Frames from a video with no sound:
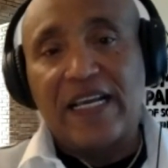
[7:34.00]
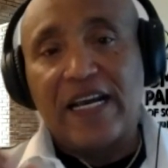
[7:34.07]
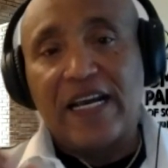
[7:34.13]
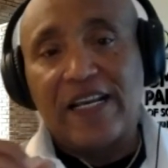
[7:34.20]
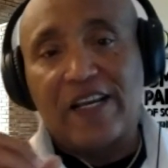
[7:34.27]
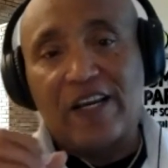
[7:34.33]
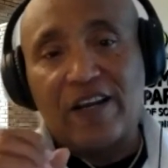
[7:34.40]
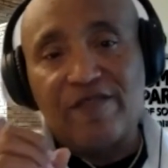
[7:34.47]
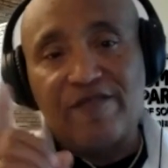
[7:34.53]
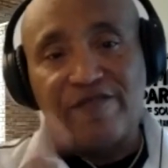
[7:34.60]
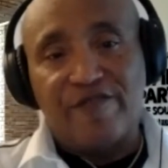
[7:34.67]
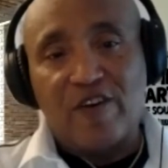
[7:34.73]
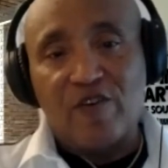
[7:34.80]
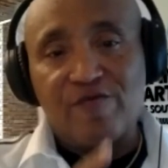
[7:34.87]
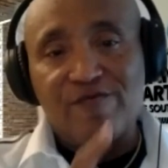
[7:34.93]

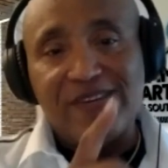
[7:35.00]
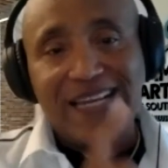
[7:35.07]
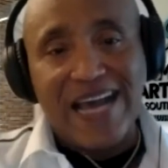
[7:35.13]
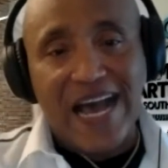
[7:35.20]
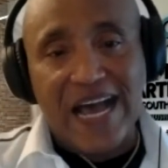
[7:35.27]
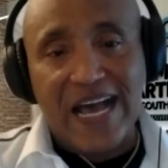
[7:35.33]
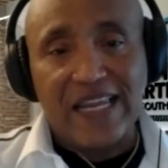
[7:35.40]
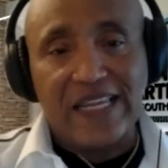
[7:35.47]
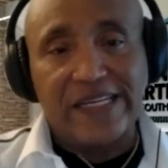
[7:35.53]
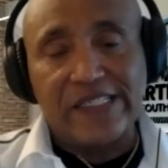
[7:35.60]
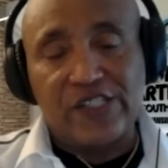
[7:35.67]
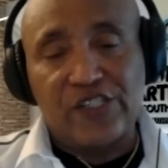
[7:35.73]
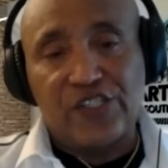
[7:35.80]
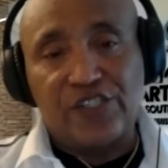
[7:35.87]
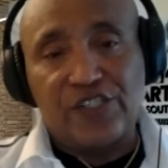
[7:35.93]
Convert
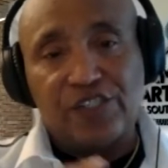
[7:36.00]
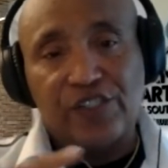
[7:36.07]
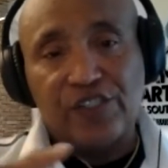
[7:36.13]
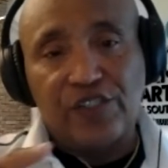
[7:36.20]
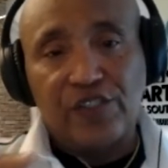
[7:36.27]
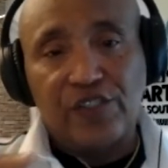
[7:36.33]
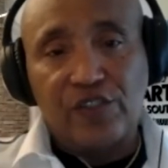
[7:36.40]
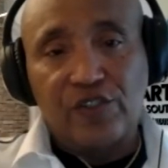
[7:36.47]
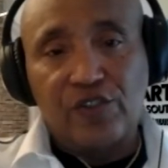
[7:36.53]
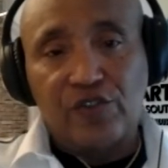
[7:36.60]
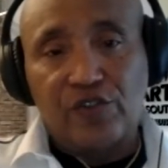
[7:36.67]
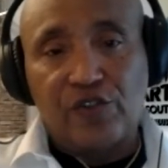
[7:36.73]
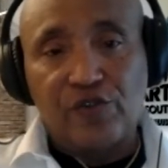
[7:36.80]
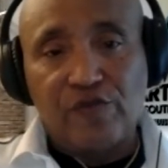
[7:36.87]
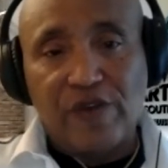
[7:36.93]
knowledge
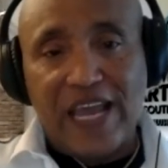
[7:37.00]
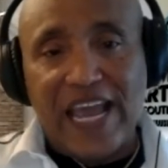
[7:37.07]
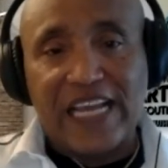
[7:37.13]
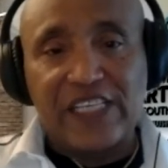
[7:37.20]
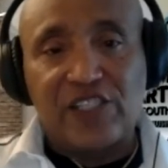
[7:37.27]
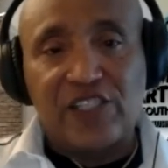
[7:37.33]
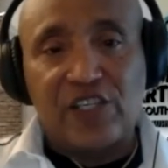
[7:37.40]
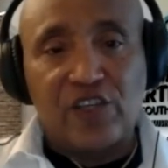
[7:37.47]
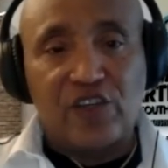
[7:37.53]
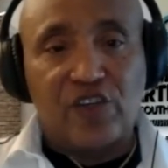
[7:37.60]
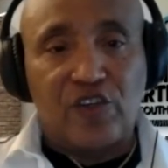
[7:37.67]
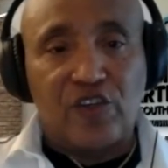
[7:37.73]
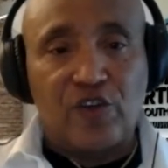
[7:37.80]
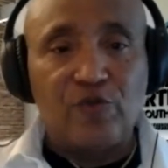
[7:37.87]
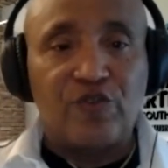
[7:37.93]
to
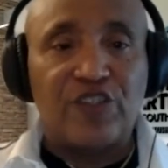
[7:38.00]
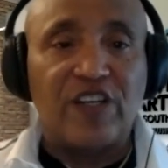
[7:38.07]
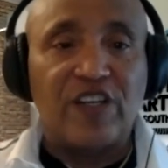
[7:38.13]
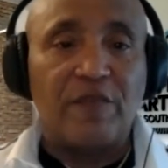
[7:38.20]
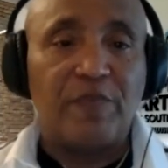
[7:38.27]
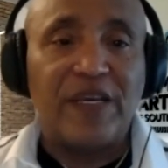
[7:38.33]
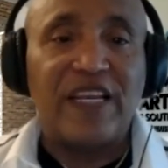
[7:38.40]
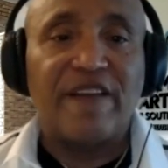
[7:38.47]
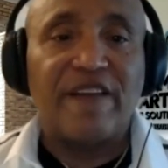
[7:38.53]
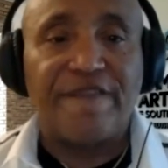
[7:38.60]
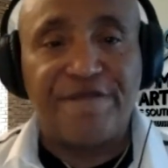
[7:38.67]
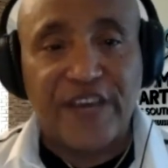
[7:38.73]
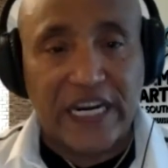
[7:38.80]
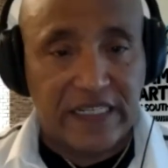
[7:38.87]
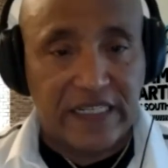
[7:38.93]
execution of being
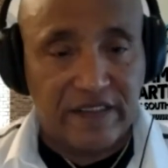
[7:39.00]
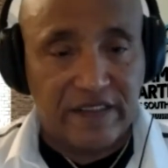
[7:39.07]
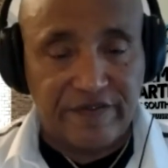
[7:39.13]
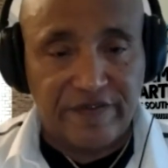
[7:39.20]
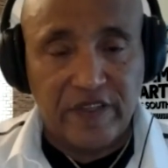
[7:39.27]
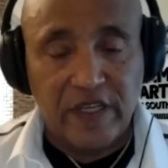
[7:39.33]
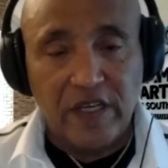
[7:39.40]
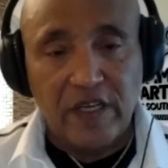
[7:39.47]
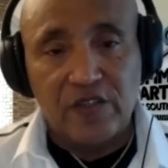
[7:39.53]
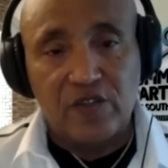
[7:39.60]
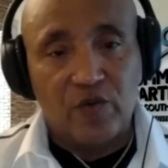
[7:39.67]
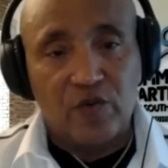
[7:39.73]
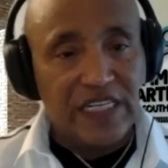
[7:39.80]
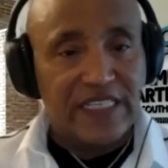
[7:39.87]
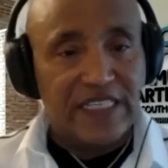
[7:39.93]
effective. So what
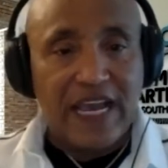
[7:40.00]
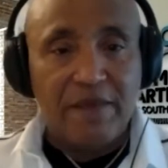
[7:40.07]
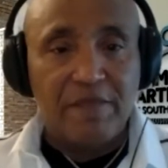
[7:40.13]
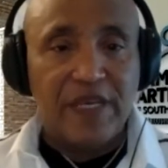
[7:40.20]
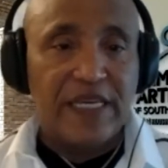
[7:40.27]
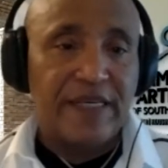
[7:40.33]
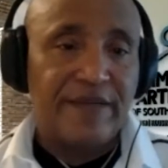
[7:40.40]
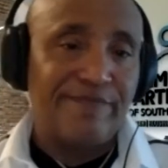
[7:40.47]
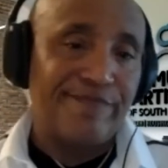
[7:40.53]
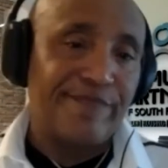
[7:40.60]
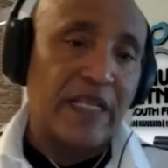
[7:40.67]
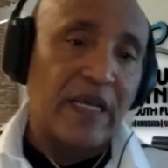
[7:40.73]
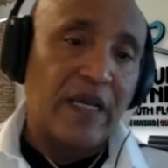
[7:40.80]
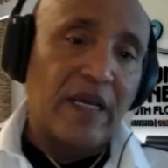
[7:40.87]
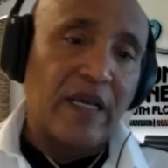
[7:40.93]
does that mean?
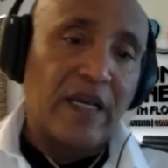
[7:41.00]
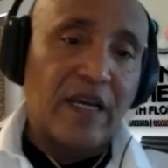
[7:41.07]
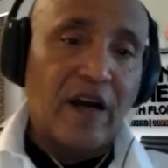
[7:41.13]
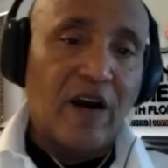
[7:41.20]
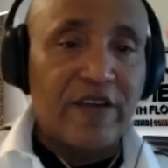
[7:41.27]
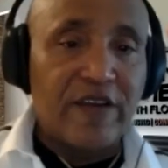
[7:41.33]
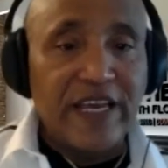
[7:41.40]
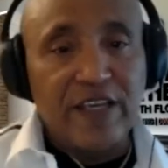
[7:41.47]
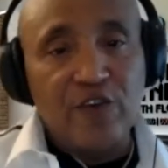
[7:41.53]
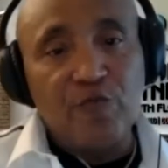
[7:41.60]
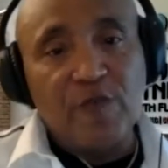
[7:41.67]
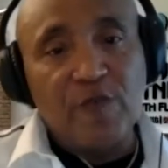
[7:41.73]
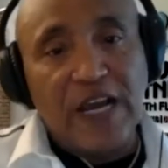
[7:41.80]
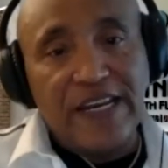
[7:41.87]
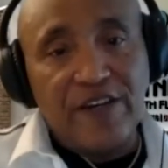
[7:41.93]
okay, you
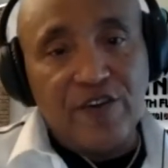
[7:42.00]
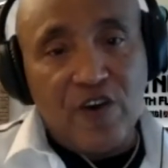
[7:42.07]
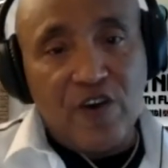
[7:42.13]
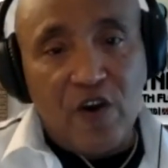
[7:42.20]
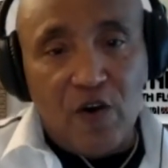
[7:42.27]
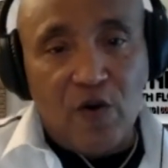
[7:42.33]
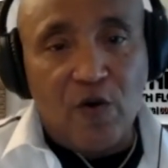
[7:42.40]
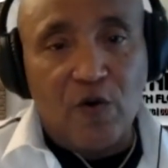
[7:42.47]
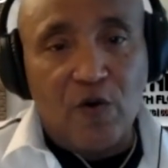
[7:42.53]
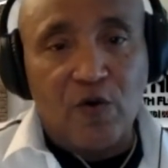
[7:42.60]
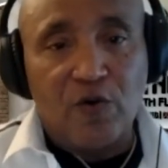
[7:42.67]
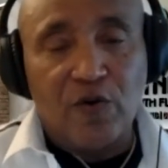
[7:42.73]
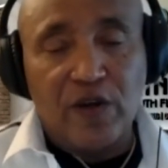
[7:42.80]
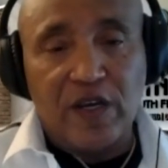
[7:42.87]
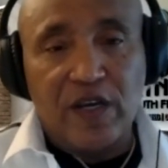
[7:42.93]
might know
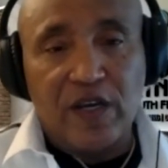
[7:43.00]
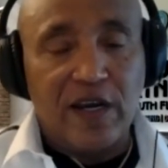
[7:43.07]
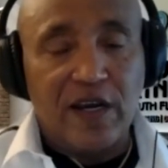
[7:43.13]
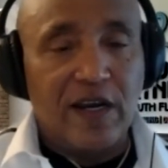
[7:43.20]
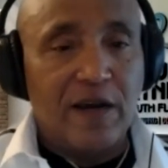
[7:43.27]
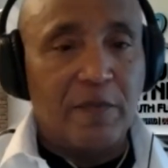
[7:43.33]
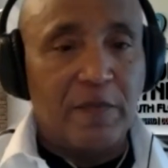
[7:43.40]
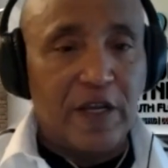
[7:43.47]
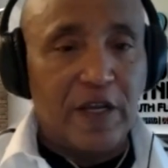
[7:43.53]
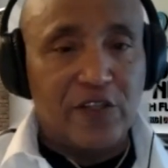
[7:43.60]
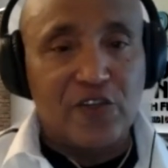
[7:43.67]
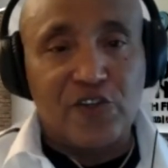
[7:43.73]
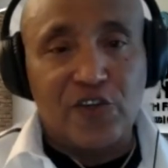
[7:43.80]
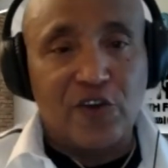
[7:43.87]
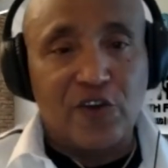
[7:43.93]
uh, about the
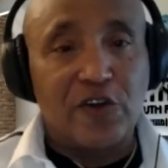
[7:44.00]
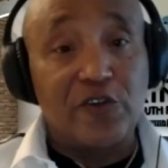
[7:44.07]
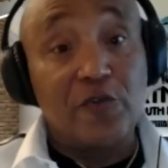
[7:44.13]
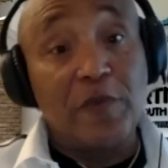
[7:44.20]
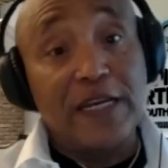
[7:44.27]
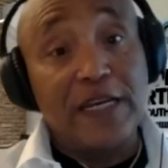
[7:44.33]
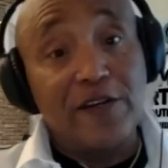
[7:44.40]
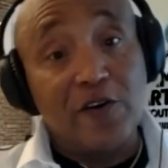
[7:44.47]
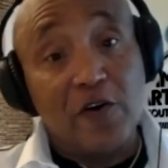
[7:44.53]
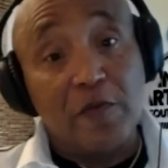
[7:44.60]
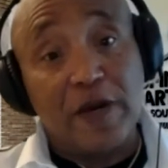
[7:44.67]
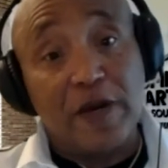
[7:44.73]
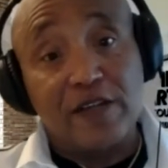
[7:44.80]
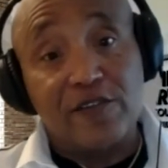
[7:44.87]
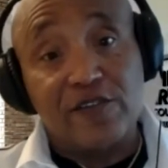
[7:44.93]
sugar, you might know
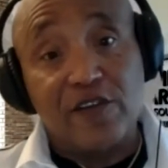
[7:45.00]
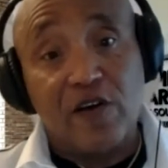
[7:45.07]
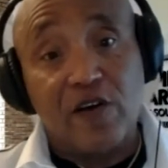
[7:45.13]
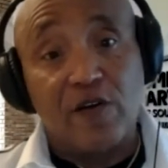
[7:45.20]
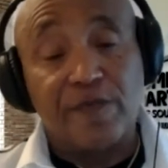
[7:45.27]
about salt.